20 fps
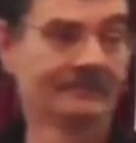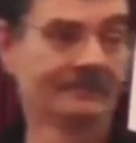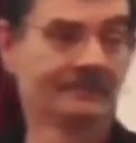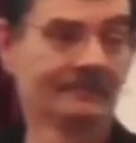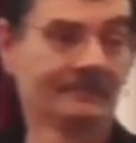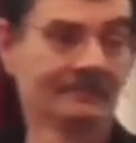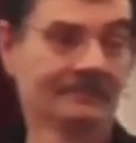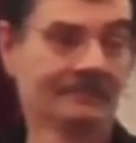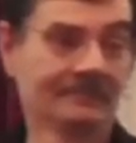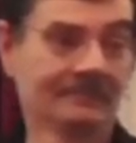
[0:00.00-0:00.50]

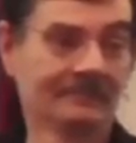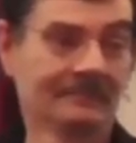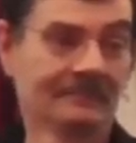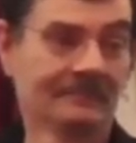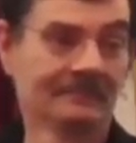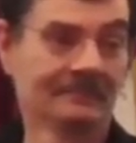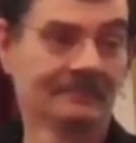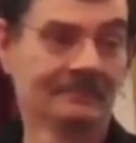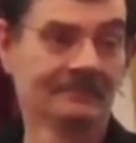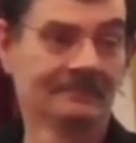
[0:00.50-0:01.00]

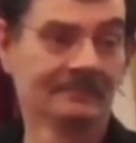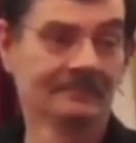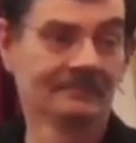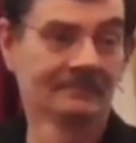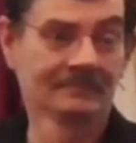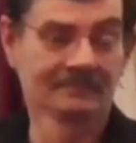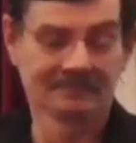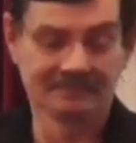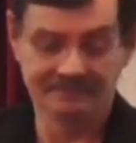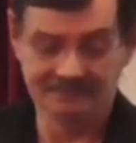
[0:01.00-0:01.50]

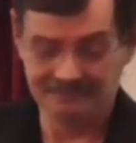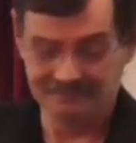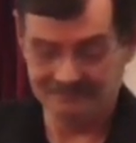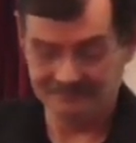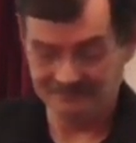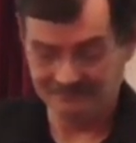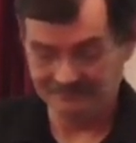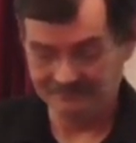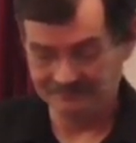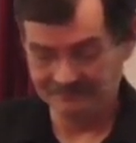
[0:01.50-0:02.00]

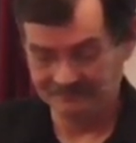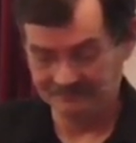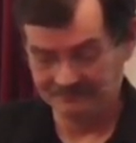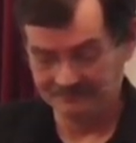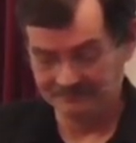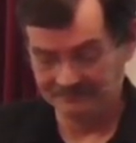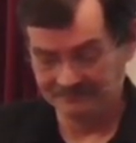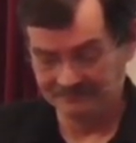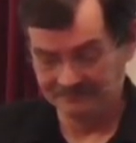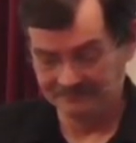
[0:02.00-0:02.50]

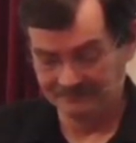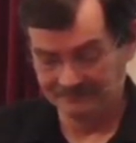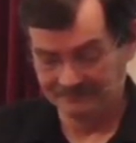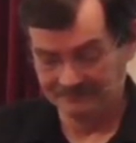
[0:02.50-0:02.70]
(no one is talking)